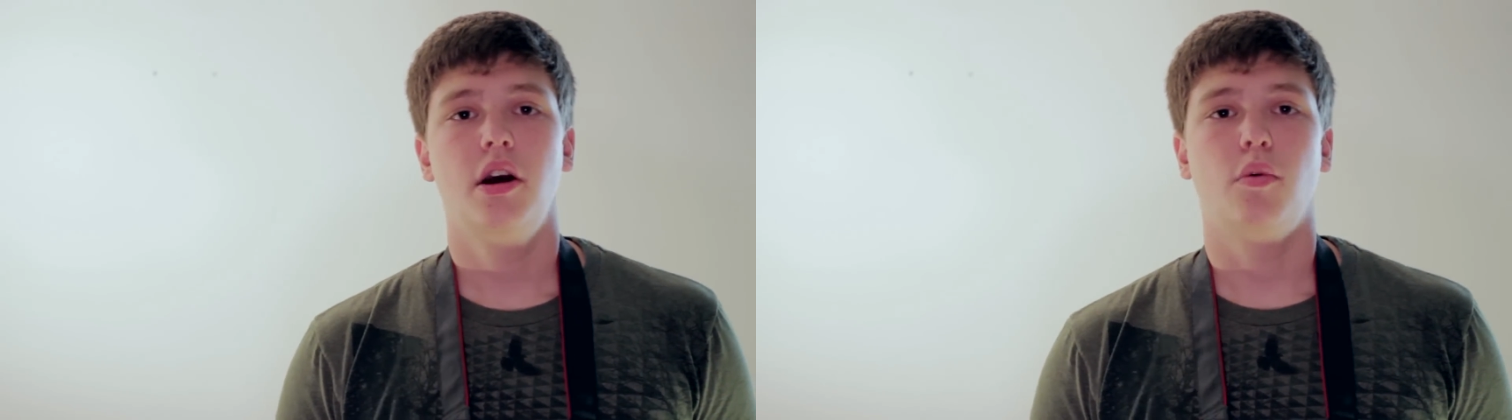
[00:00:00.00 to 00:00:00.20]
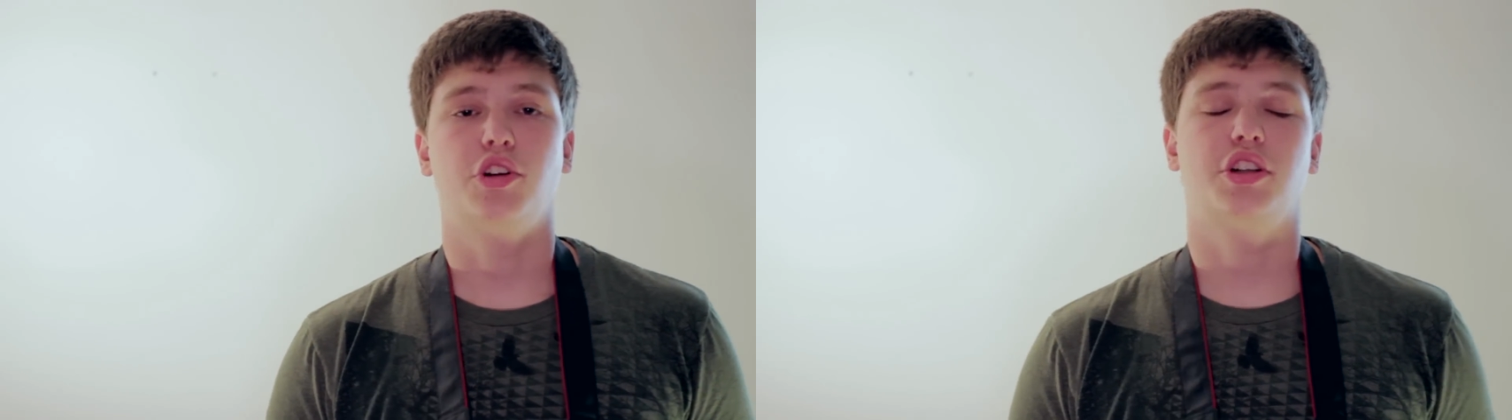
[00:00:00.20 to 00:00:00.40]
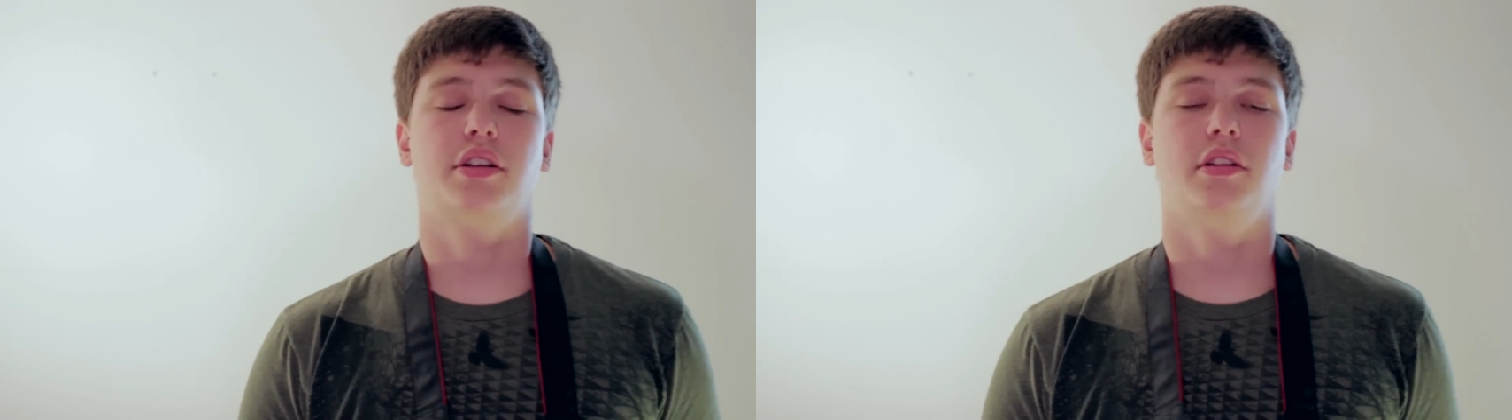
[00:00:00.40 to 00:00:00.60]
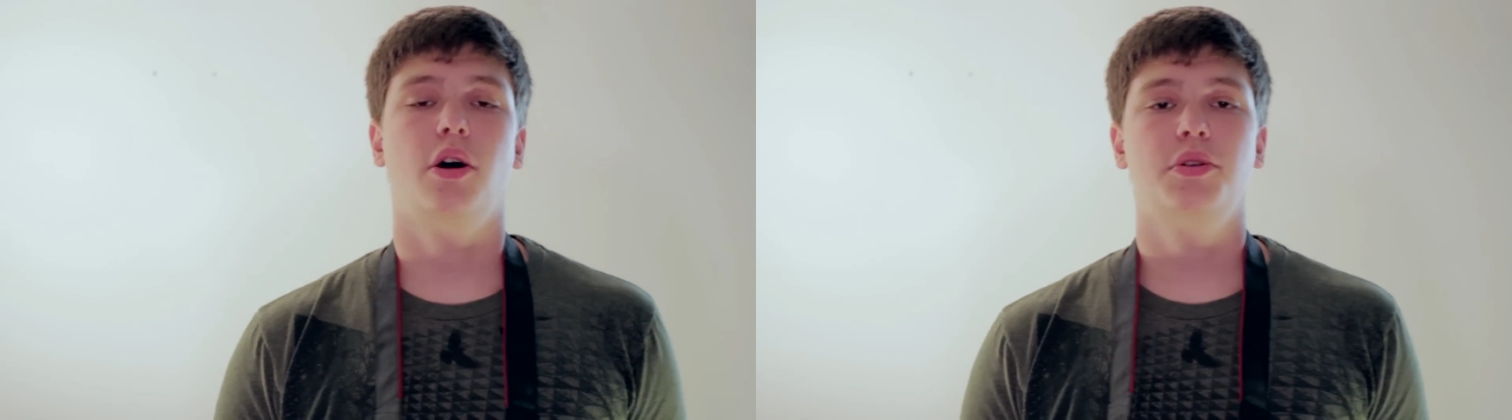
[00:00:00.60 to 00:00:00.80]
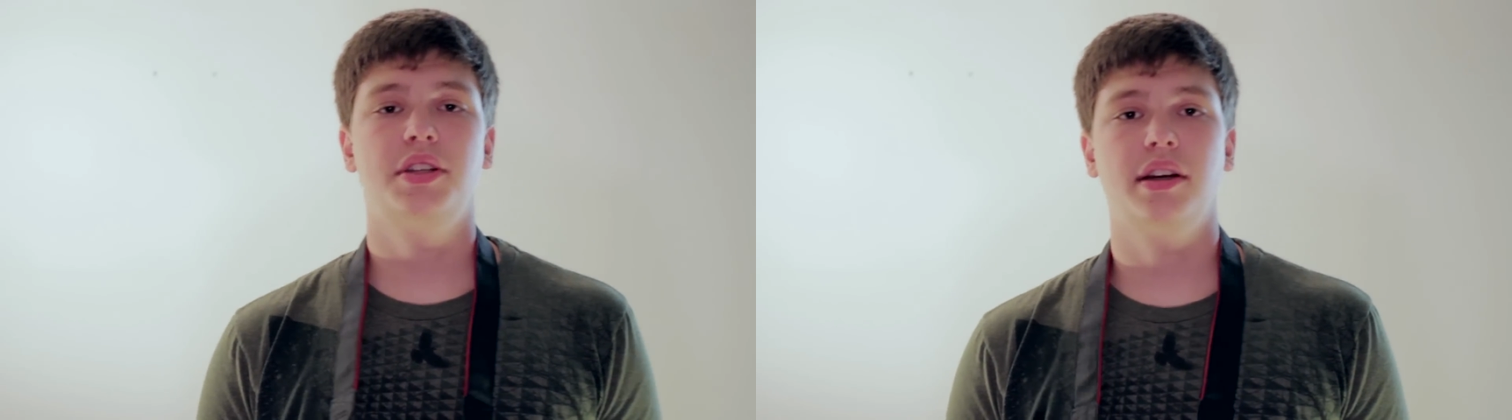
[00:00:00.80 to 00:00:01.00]
which is the
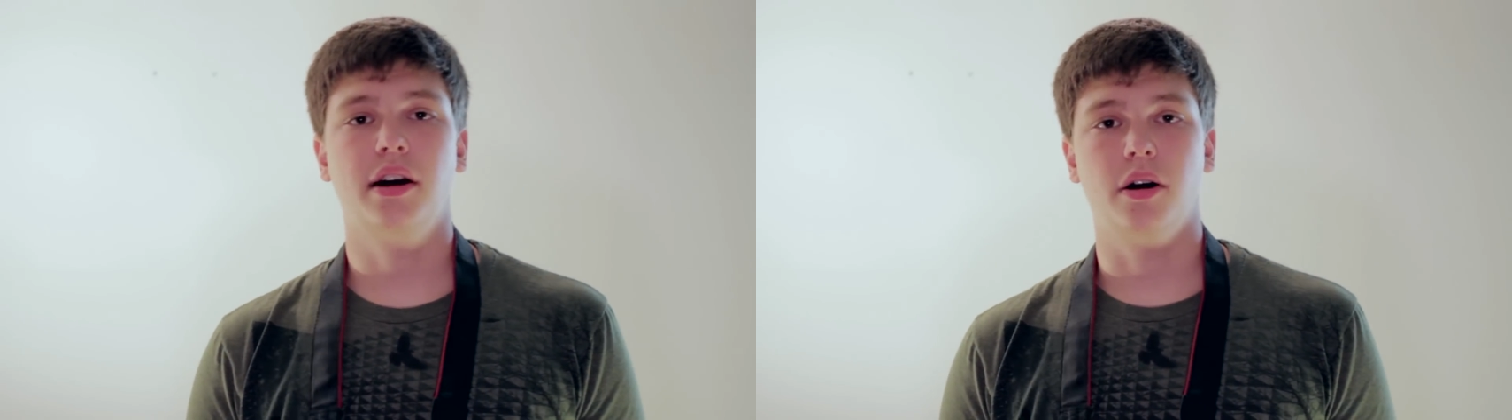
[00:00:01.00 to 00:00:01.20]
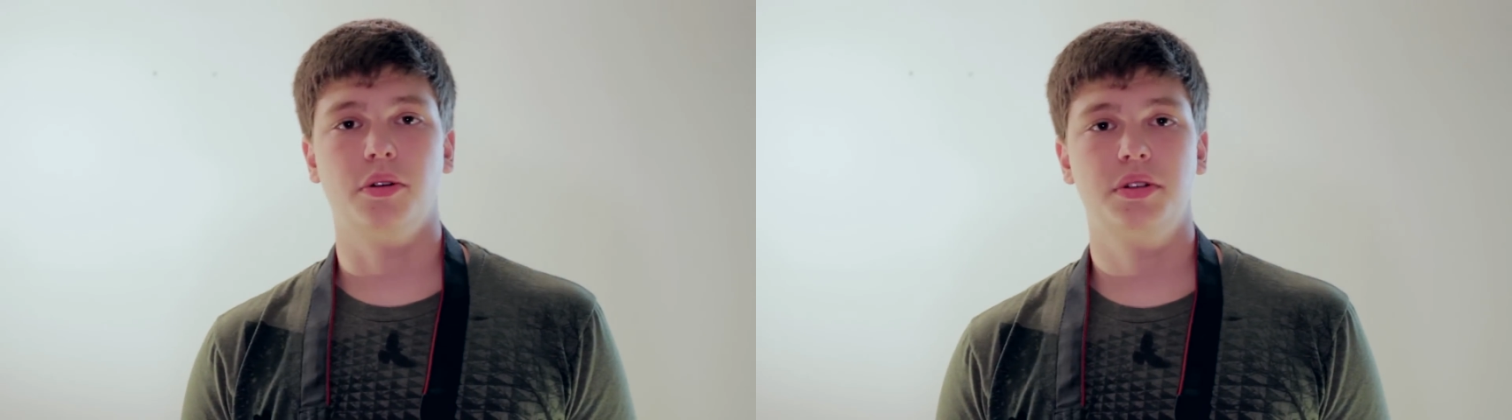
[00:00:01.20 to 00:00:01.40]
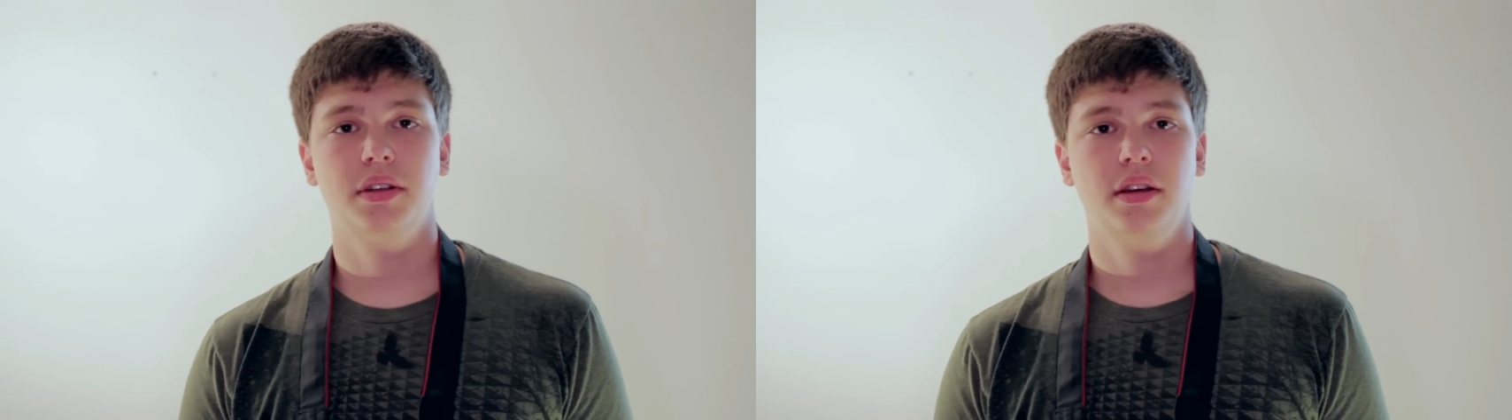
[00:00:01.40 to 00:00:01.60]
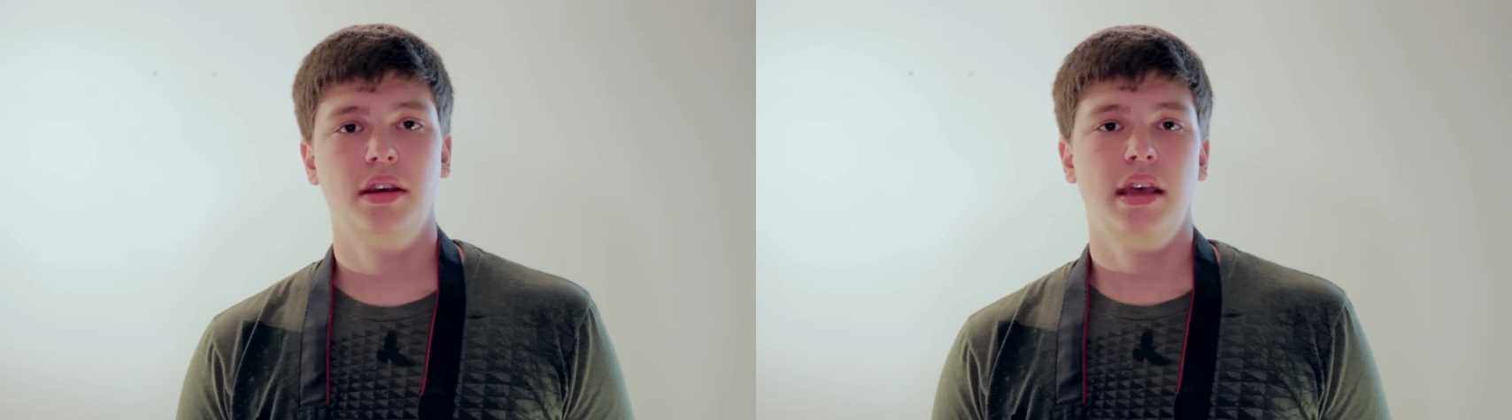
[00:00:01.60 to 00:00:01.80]
lowest it goes.